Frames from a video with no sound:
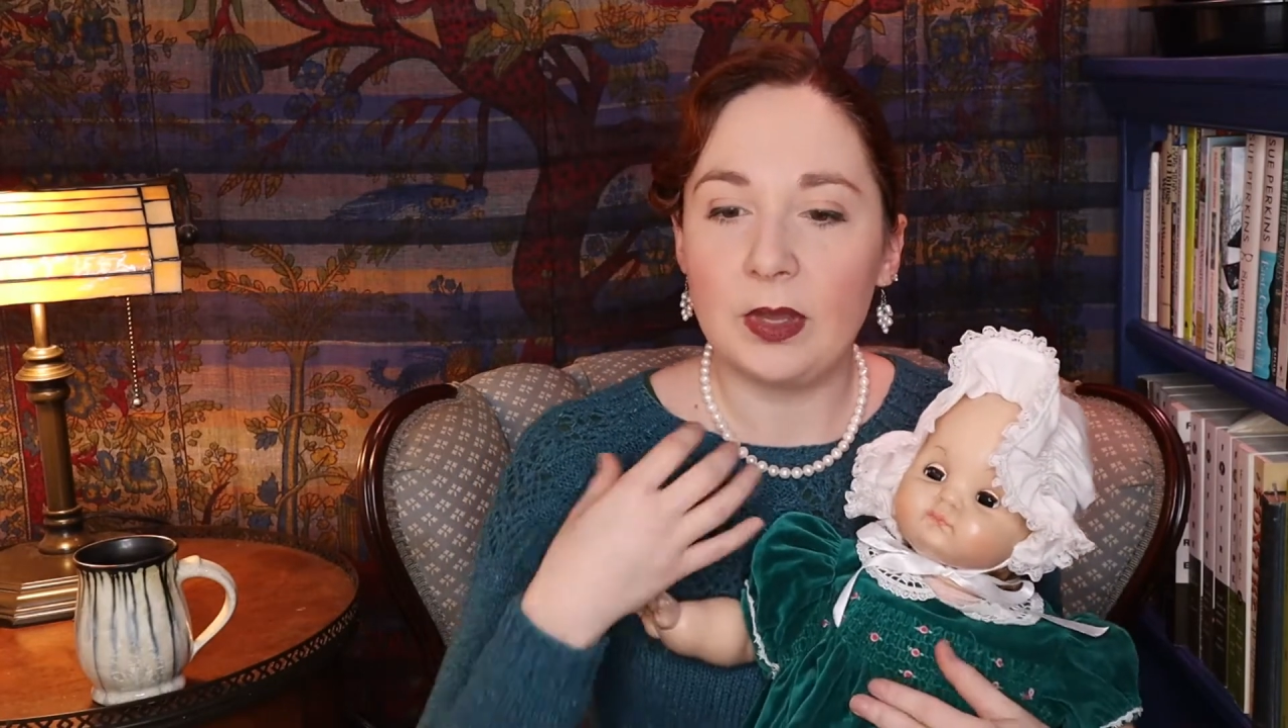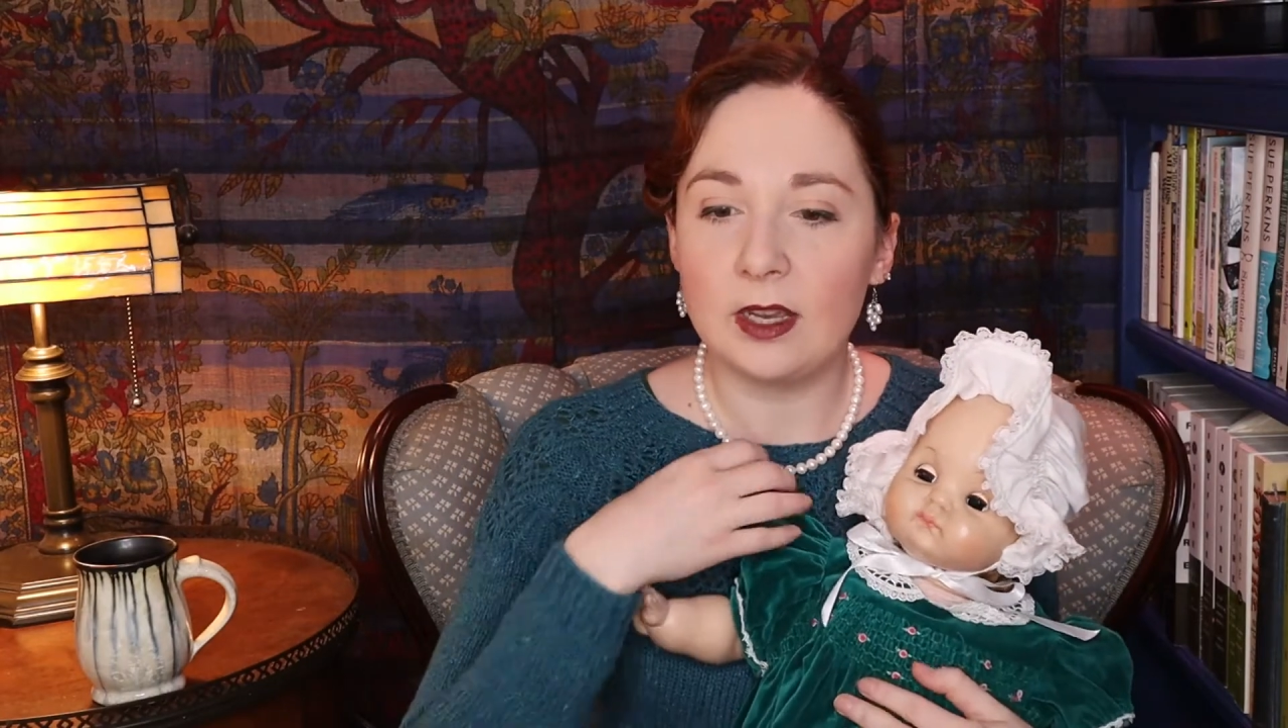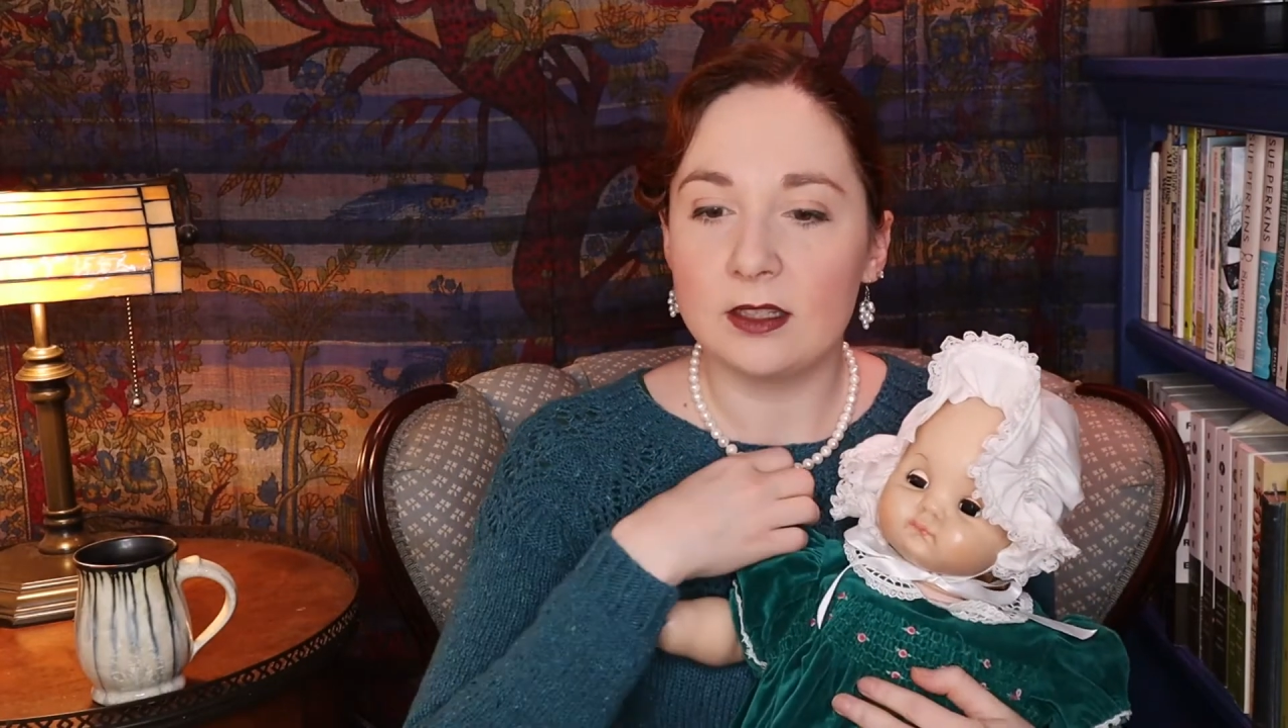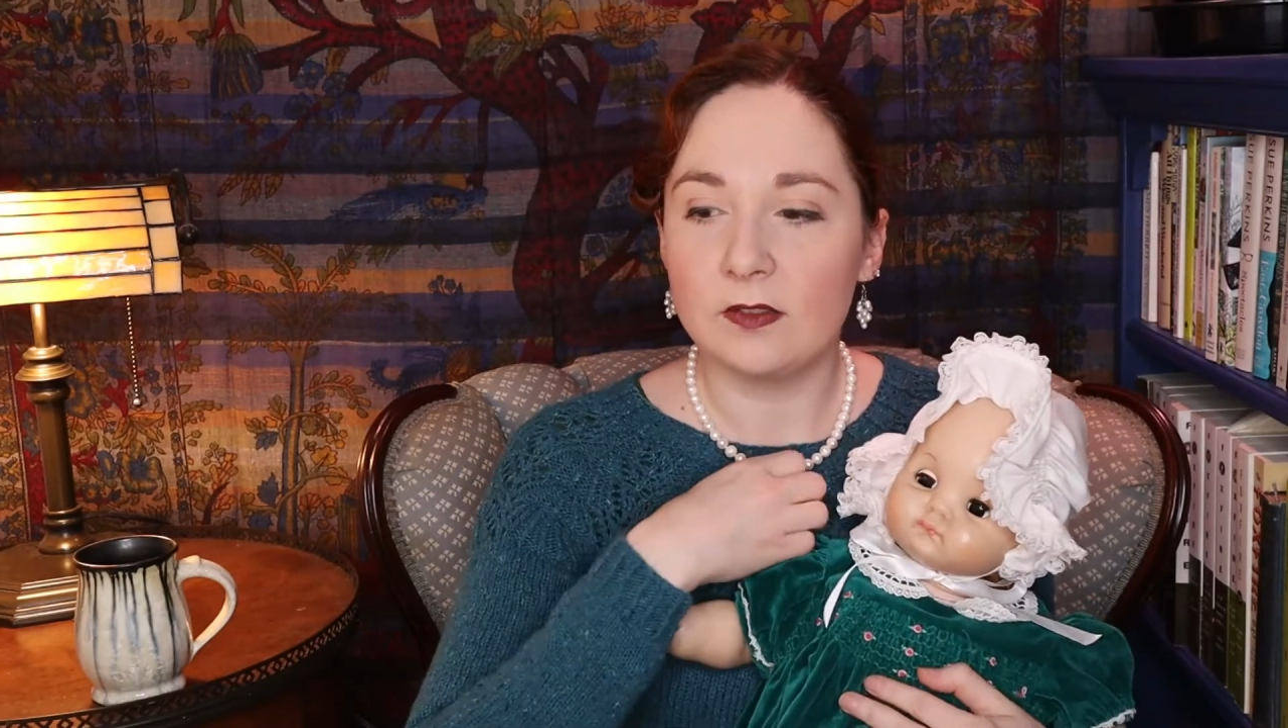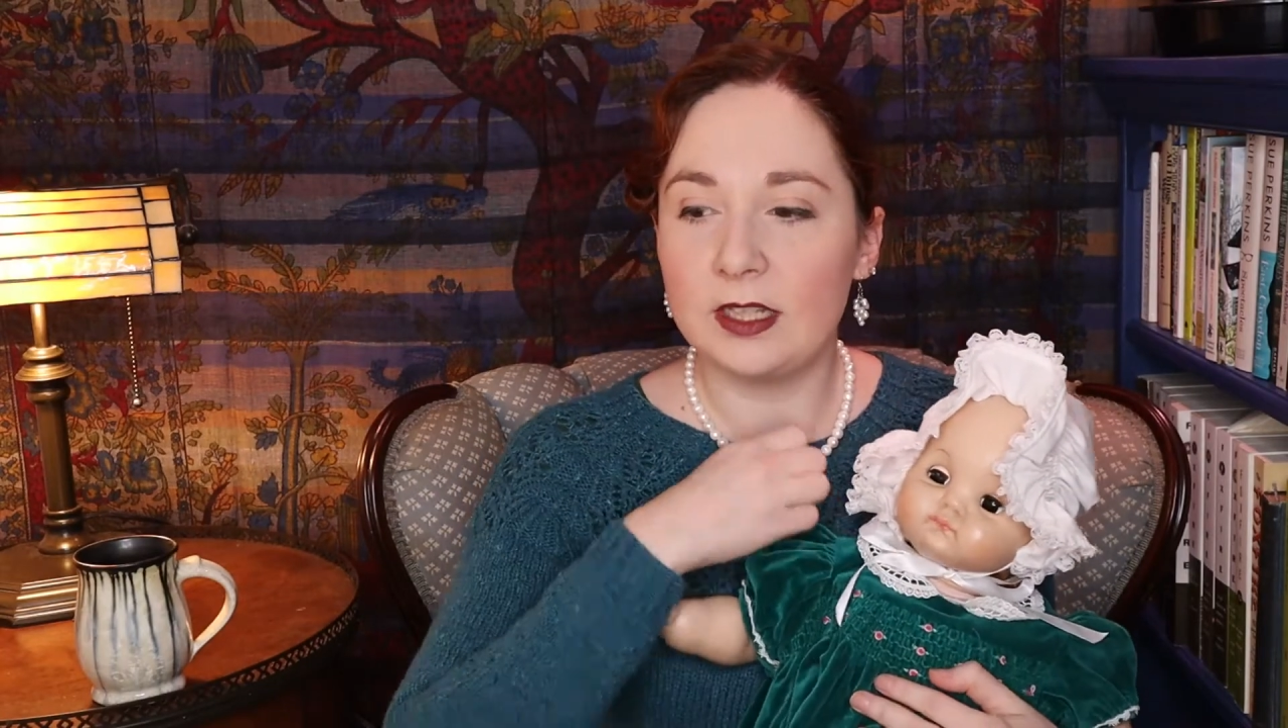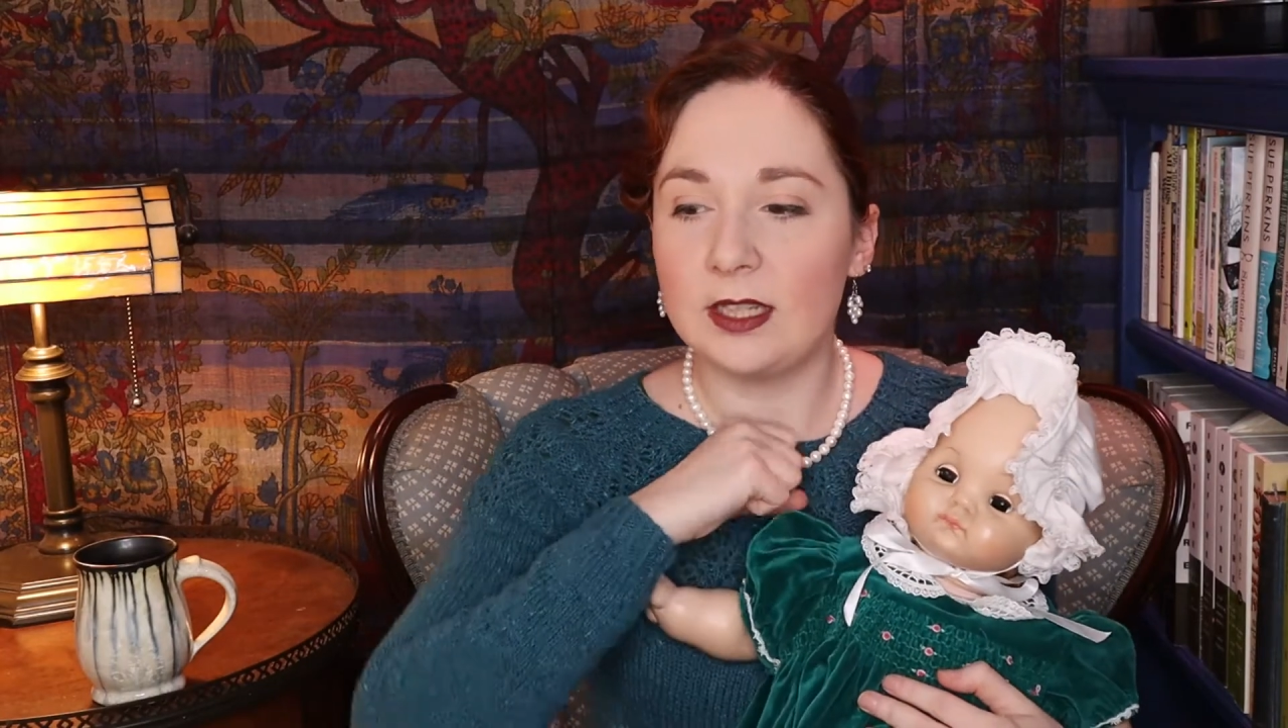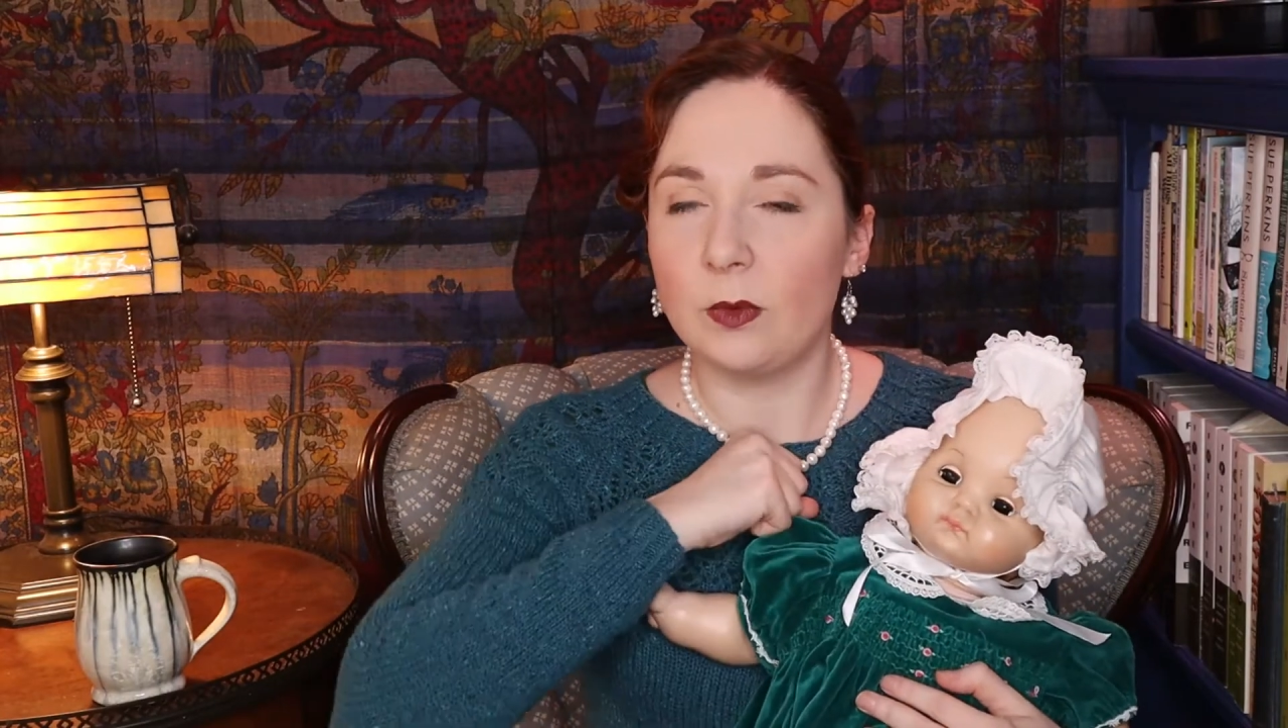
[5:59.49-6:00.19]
because of this,